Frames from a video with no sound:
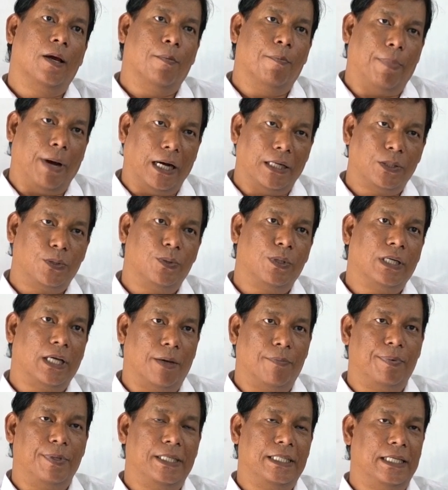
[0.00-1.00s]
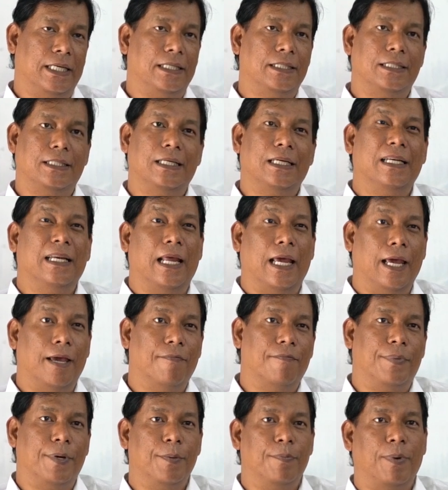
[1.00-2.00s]
Pursuing efficiency in
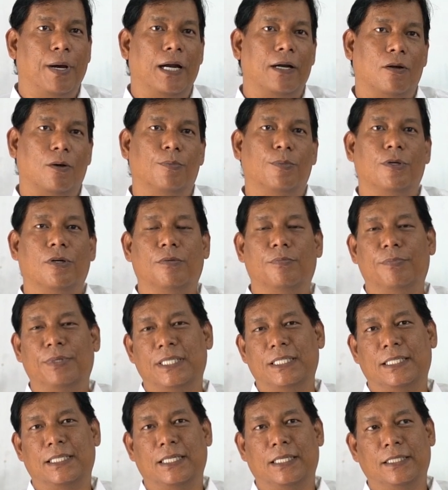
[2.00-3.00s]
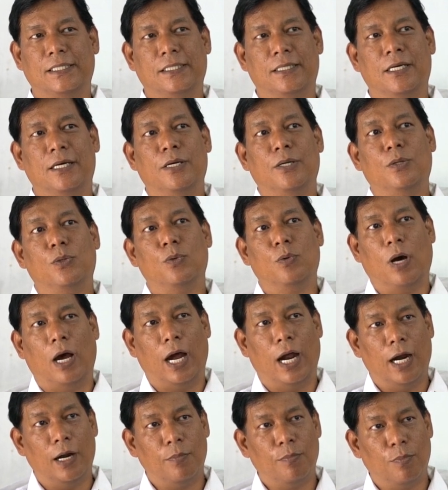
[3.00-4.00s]
every part of your business to
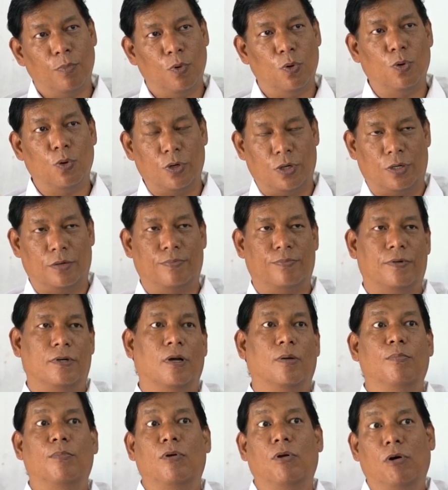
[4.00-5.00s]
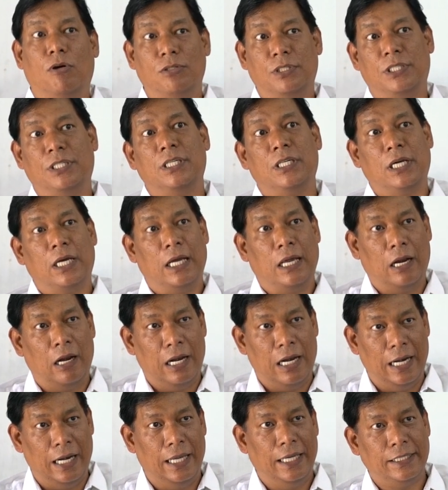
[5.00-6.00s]
earn more from losing
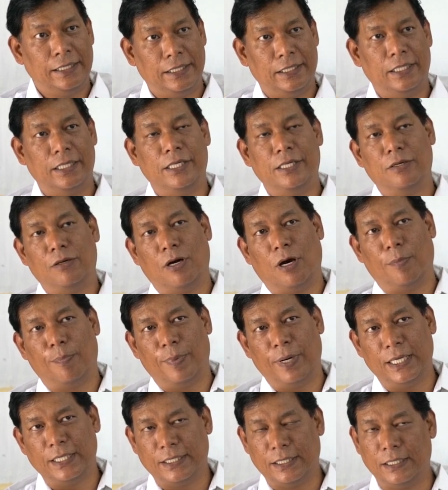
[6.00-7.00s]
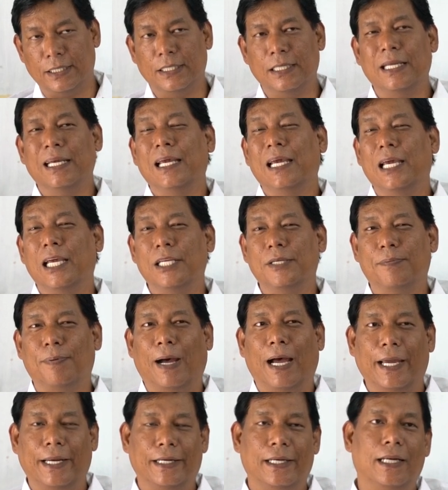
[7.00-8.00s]
less in your operation is
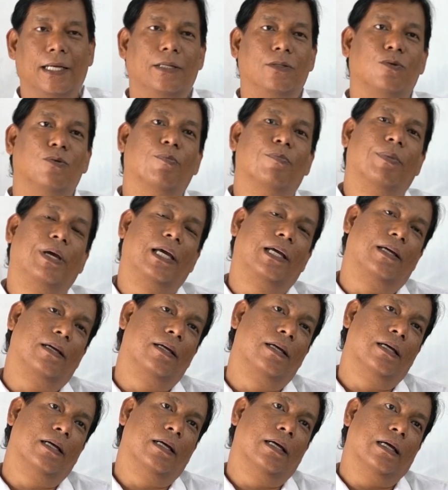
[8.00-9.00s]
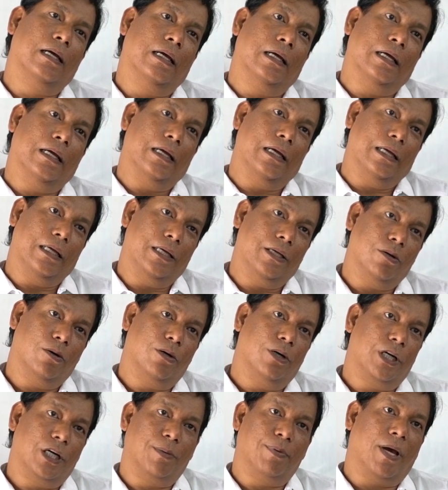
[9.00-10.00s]
vital to make
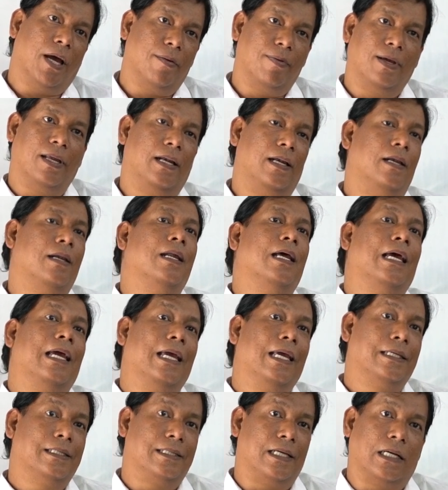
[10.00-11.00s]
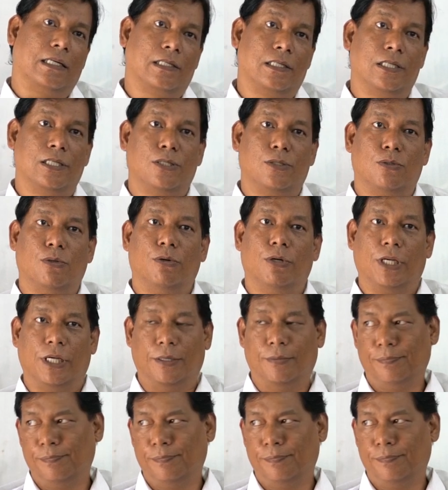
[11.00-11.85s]
your revival a success story.